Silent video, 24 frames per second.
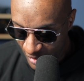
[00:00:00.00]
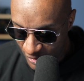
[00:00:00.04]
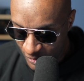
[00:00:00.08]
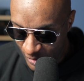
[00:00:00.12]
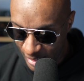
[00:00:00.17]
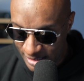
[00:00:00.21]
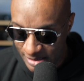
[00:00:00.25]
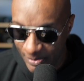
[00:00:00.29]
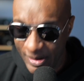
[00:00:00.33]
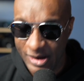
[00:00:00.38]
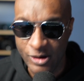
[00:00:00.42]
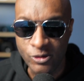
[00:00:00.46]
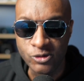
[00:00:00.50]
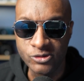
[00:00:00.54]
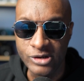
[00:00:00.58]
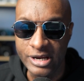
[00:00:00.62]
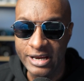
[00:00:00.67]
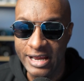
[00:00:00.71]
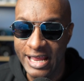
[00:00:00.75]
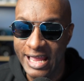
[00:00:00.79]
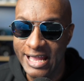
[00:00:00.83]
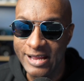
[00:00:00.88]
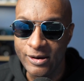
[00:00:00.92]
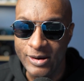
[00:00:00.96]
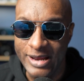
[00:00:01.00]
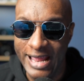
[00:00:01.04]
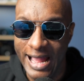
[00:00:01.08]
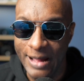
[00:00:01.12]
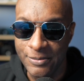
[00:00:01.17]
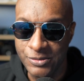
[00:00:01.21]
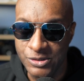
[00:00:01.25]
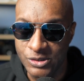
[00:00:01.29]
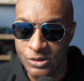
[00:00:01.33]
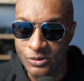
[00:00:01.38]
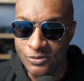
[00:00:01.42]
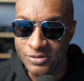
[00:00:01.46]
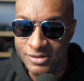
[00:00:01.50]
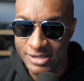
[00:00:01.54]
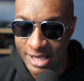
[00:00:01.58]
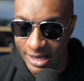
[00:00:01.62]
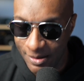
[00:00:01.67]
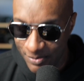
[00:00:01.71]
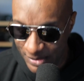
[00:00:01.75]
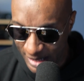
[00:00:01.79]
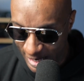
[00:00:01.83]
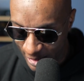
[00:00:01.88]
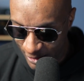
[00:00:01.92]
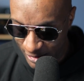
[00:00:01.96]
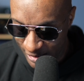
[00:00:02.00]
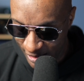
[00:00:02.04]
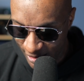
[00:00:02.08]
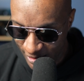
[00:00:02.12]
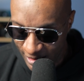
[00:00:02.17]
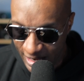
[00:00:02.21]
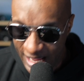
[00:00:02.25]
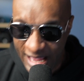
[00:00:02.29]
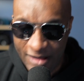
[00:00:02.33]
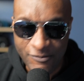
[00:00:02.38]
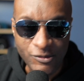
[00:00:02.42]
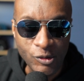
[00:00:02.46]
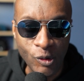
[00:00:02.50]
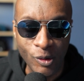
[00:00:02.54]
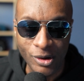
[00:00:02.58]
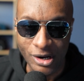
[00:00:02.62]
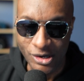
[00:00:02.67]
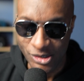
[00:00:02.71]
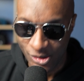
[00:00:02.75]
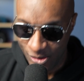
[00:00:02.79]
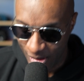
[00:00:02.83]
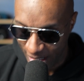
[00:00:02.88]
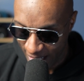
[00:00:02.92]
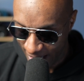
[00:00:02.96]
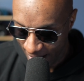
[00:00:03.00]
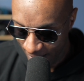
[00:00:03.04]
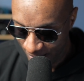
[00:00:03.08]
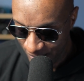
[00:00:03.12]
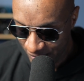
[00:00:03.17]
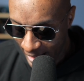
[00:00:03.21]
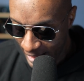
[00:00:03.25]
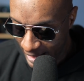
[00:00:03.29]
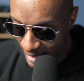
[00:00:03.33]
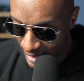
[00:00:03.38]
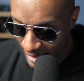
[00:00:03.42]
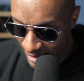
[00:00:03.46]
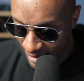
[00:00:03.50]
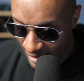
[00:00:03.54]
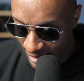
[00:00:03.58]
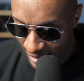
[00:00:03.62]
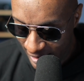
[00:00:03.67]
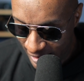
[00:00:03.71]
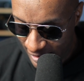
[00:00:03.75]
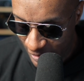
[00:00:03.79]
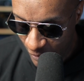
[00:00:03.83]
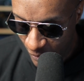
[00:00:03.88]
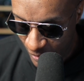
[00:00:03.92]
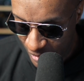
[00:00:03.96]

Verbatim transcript: You got the Michael Strahan gap tube setup down there. If you want to do that, hey, it is